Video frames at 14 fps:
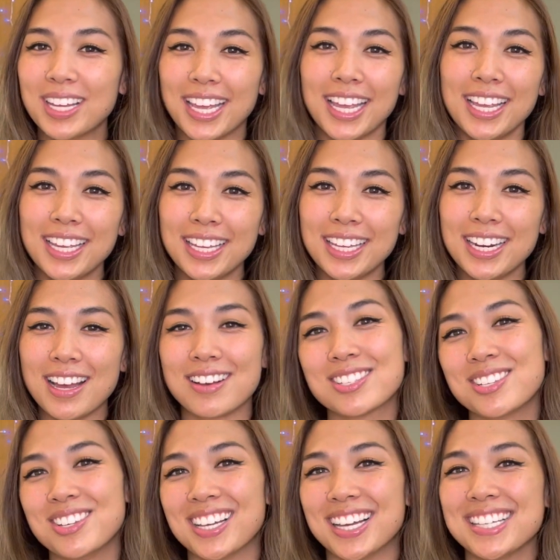and I'll see
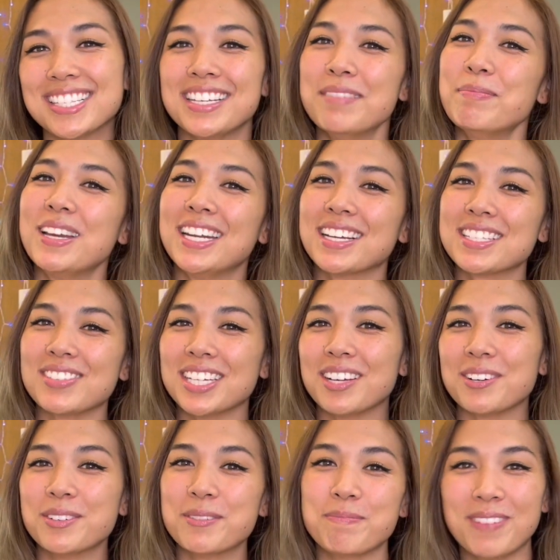you guys in my next video.
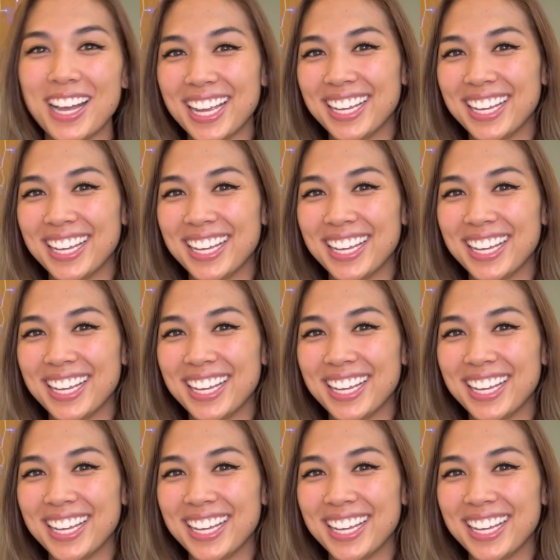Bye.